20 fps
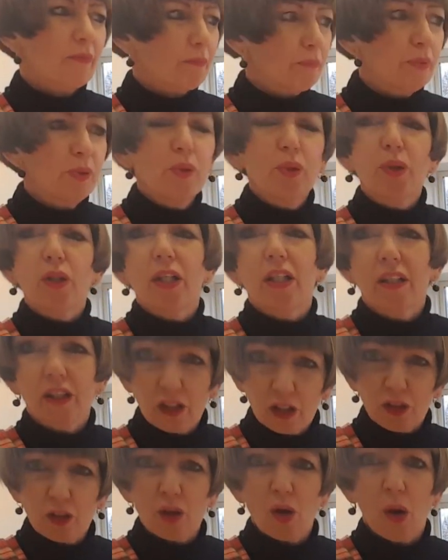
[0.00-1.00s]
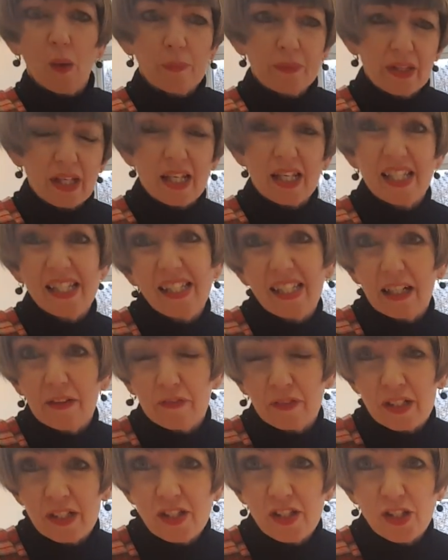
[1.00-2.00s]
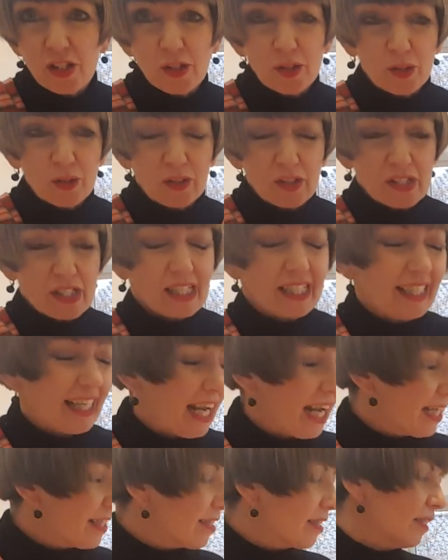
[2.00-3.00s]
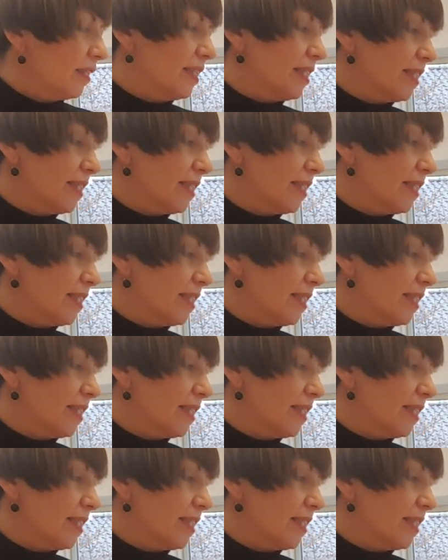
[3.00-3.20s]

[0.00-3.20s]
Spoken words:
poor crop that is given to cattle